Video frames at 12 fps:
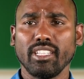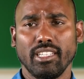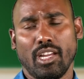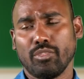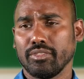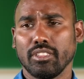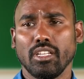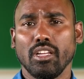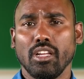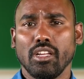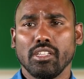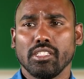Now,
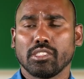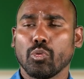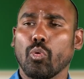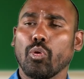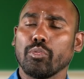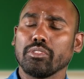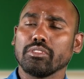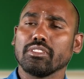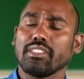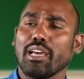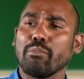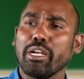so
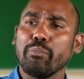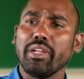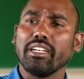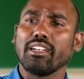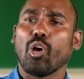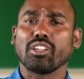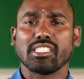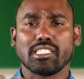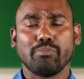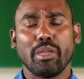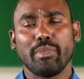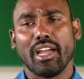there might be
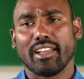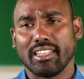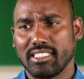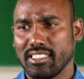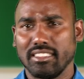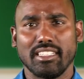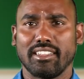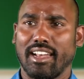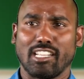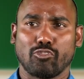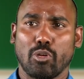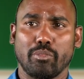losses maybe arises in the
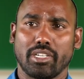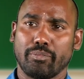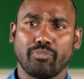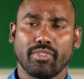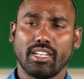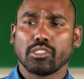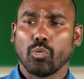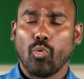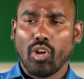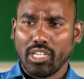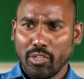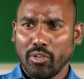transformer. So
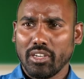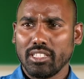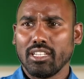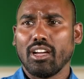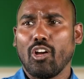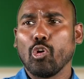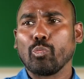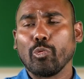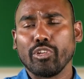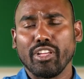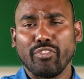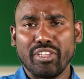whatever the
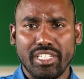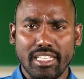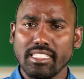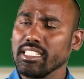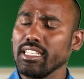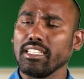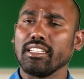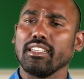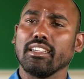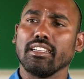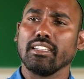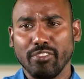output efficiency,
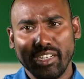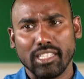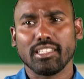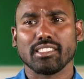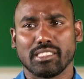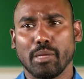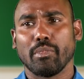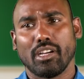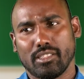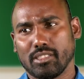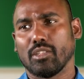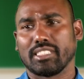even in
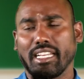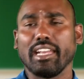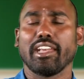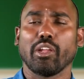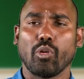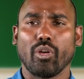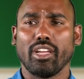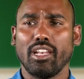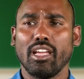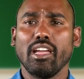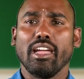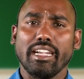the secondary
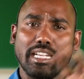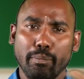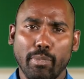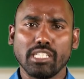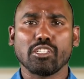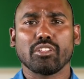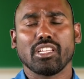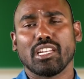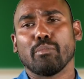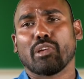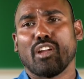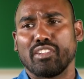coil, it depends on the
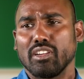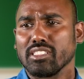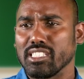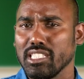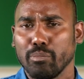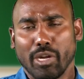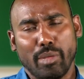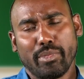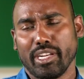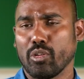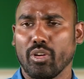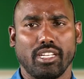number of turns in the
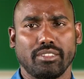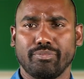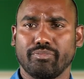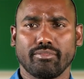primary coil.